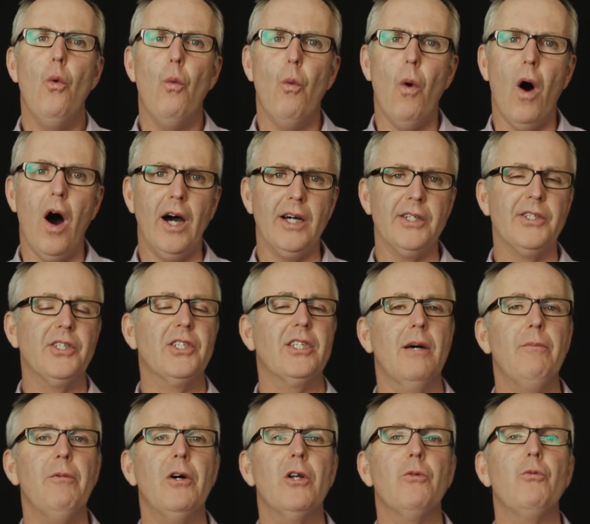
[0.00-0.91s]
While
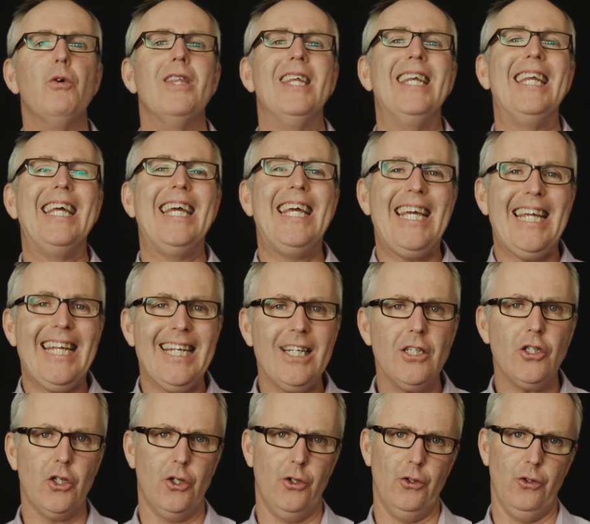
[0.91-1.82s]
someone with an
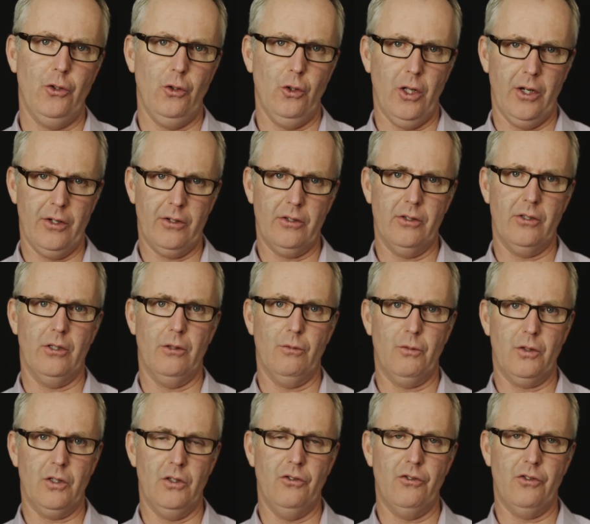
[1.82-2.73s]
internal locus
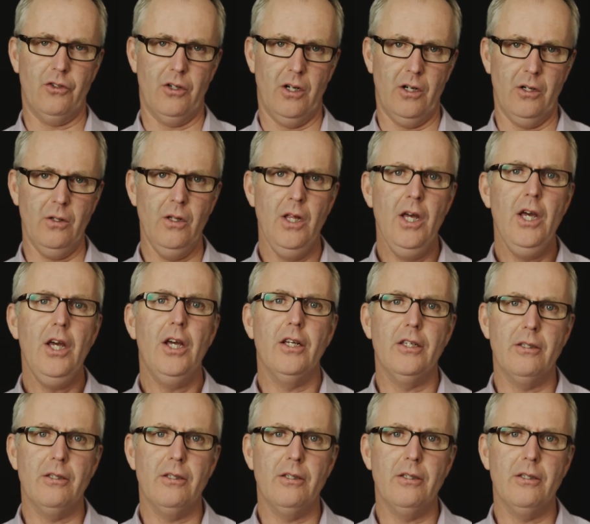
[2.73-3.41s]
of control